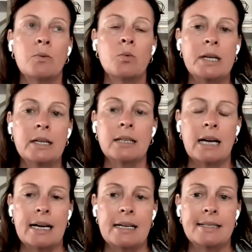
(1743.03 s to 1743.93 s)

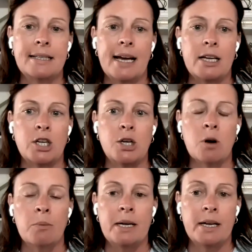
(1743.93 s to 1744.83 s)
realize that you
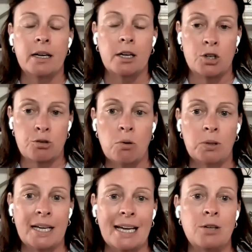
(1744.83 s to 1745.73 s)
are being
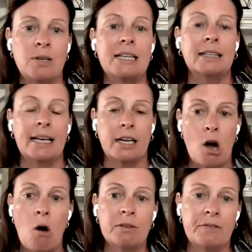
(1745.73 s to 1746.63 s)
controlling, and you need to let
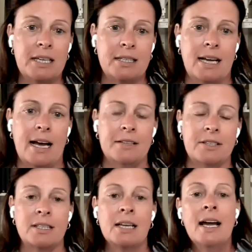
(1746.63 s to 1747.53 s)
go of these
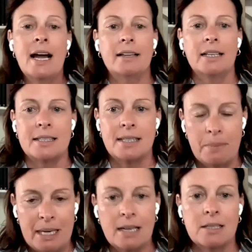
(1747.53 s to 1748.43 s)
tasks and let
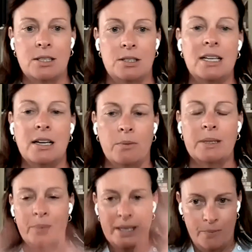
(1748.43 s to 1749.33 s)
somebody else,
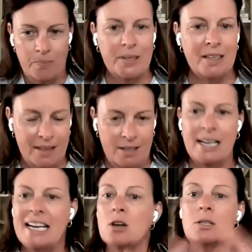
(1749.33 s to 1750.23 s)

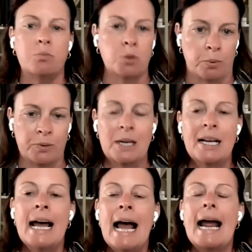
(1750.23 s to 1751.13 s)
it goes woof.
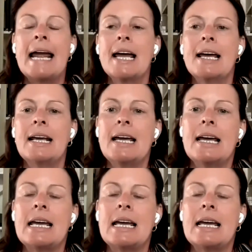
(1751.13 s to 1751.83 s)
And